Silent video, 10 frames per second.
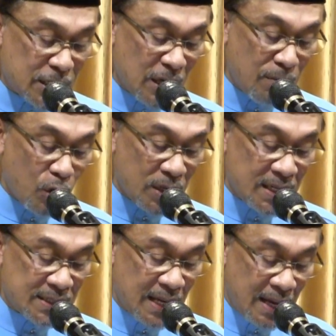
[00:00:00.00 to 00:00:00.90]
the history of
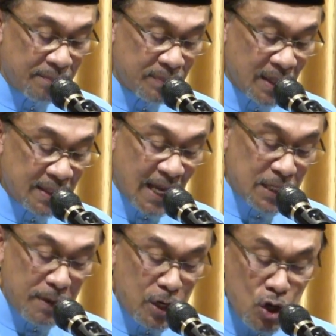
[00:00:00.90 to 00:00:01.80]
modern Islam, there
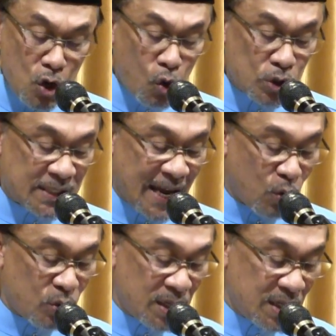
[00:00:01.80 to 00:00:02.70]
has been no
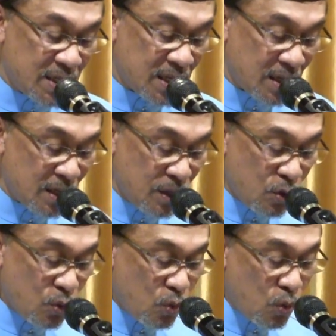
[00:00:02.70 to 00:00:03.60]
secular leader
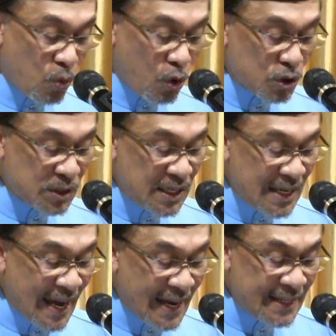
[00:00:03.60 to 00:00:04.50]
who was
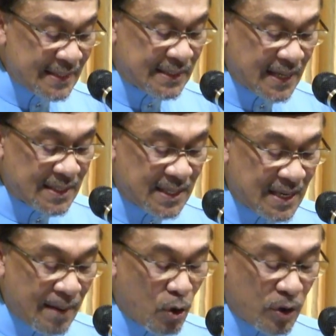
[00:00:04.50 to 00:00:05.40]
in any sense
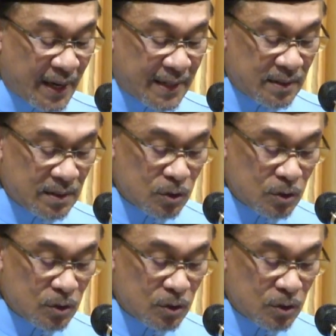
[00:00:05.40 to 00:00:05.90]
a democrat.